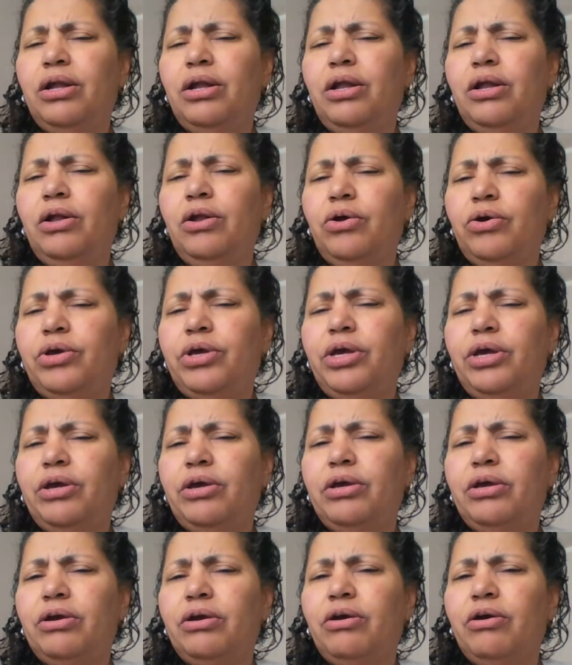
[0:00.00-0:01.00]

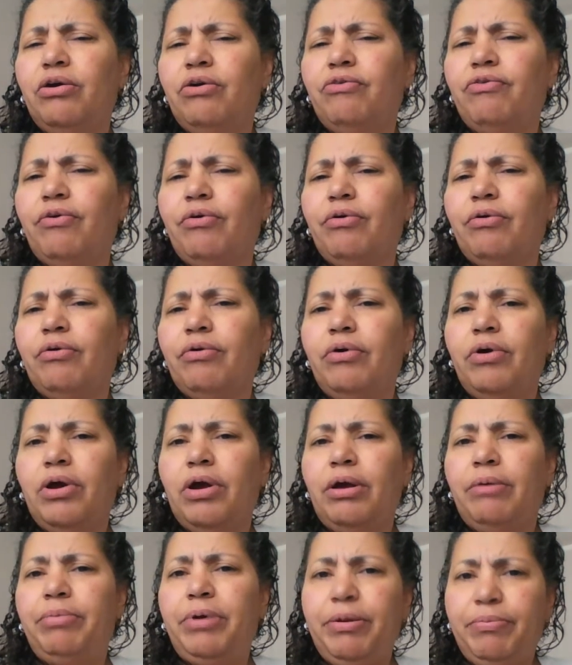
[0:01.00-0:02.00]
looking for
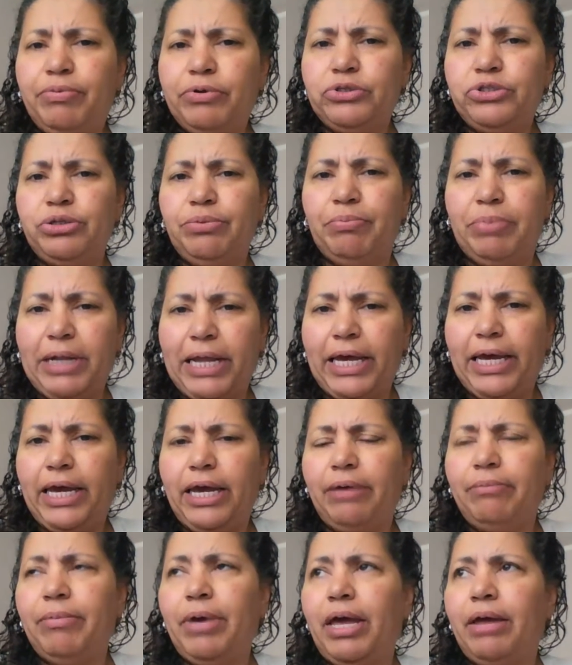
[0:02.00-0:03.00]
people to
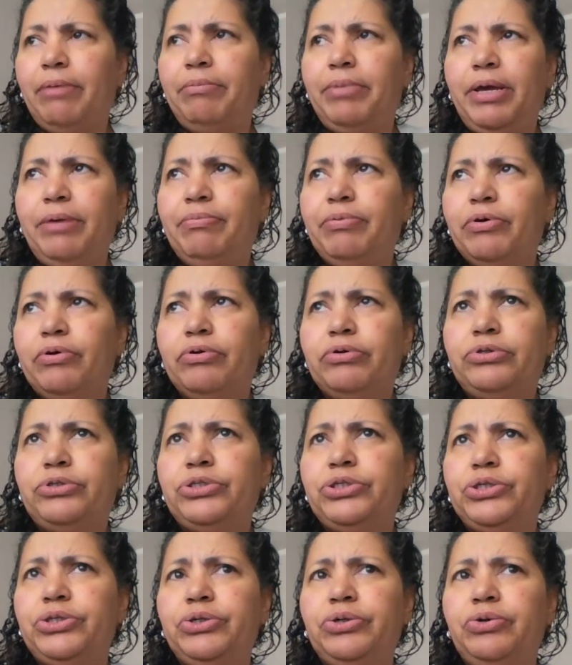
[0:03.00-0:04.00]
blame and people
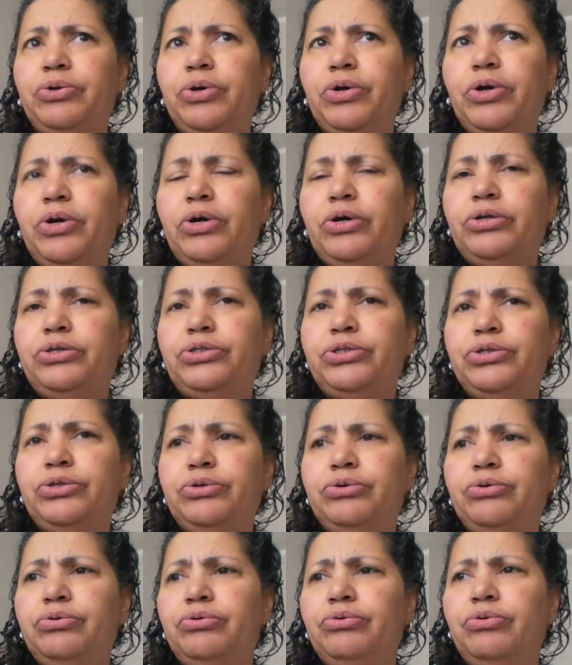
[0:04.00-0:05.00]
to
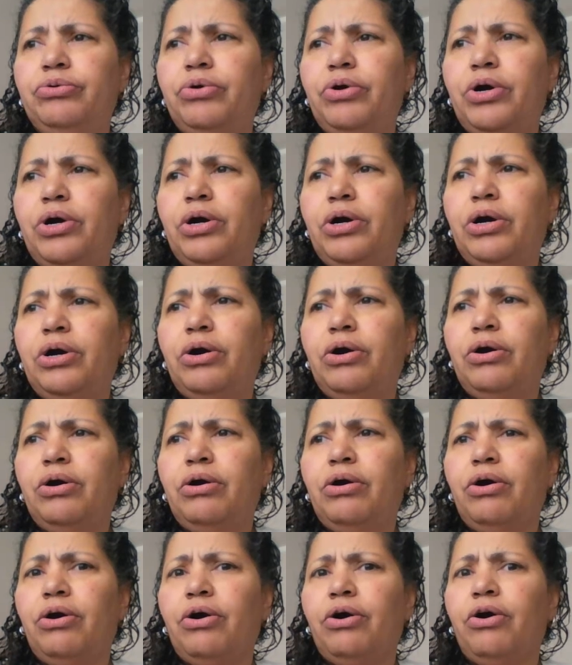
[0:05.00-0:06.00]
to
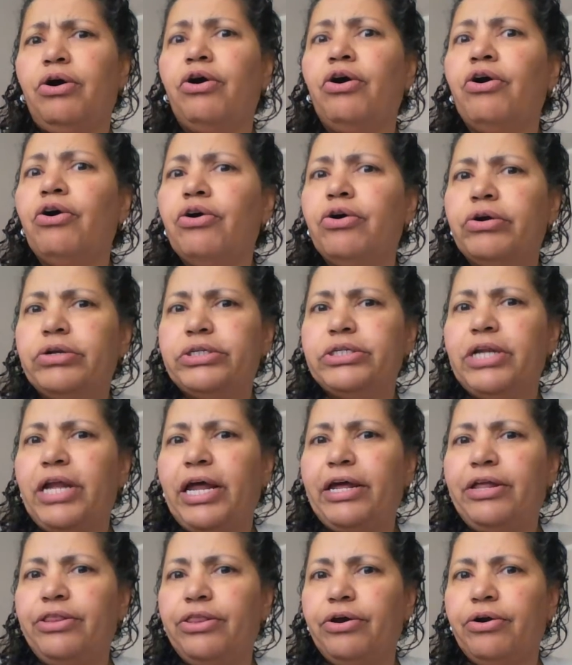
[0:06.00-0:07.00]
hurt
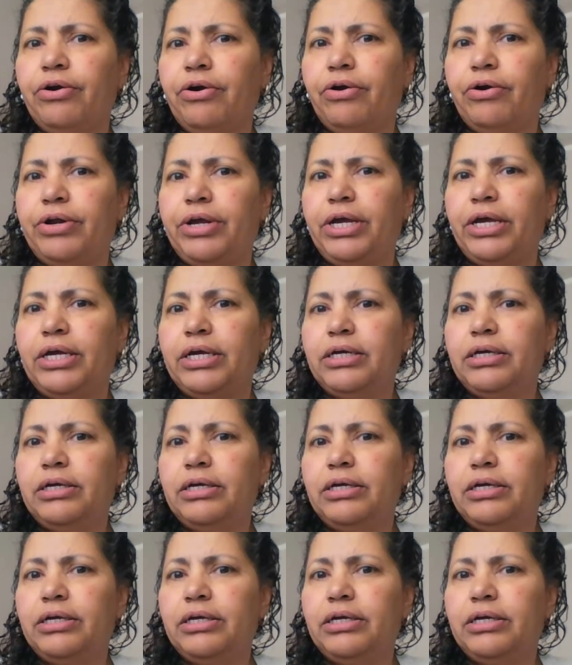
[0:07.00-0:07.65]
like they're hurting.